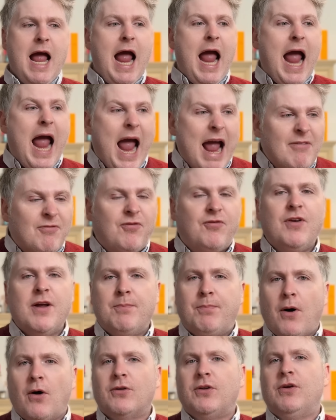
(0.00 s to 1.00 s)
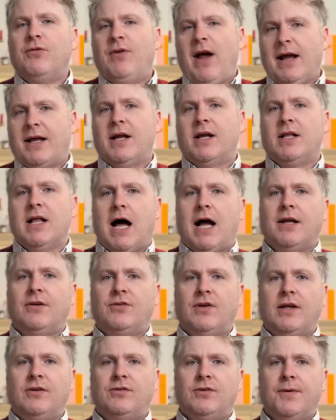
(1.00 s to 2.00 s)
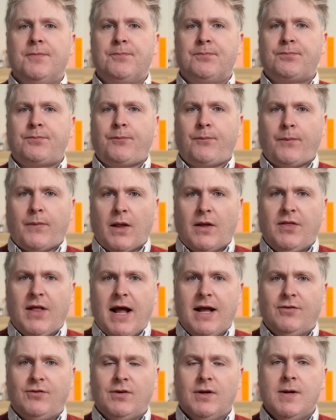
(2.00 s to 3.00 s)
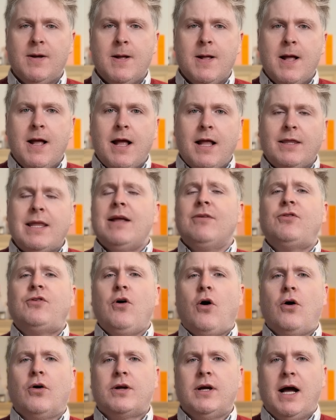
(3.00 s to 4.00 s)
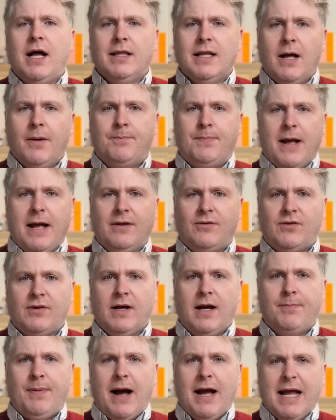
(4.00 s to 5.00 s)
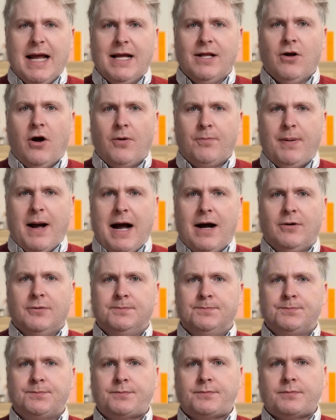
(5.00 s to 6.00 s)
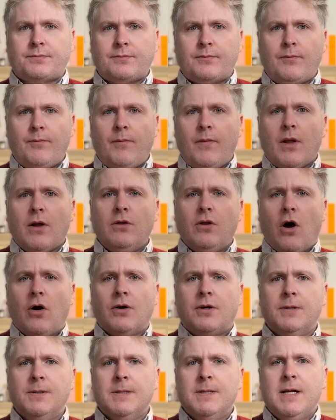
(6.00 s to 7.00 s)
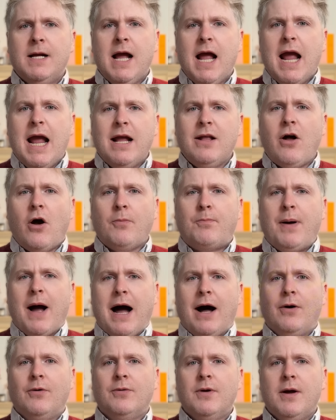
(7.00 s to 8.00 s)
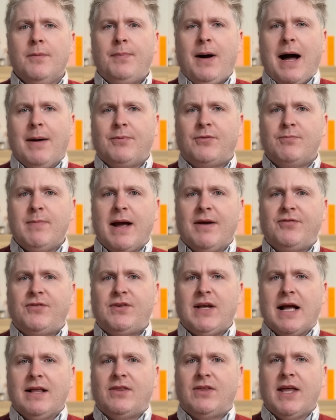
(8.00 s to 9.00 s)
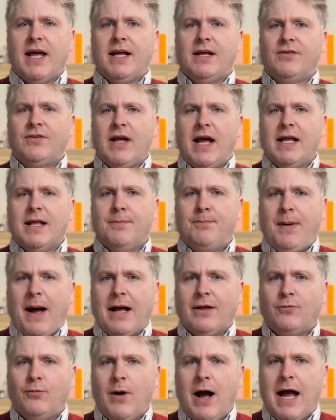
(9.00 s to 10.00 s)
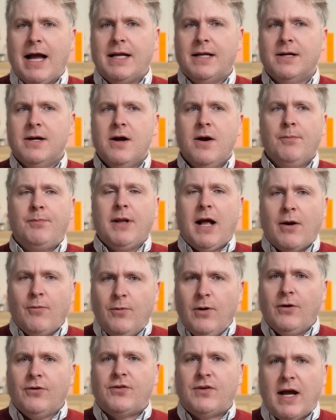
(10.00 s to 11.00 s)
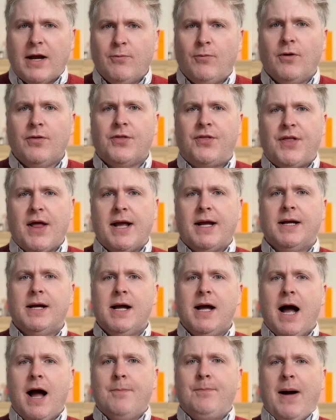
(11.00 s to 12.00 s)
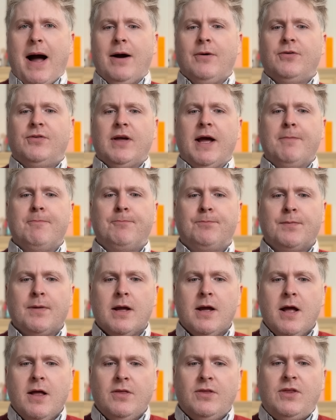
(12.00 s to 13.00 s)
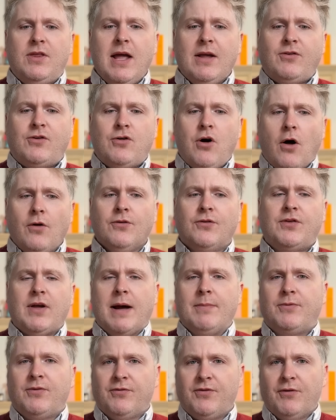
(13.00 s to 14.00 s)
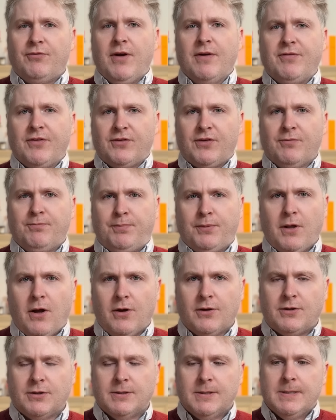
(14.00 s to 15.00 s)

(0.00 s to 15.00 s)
everybody recognises this. Let's talk a little bit about Enoch Powell. Look, Enoch Powell perhaps may have said things in a bad way, but I will say one thing about him. This concept of the rivers of blood,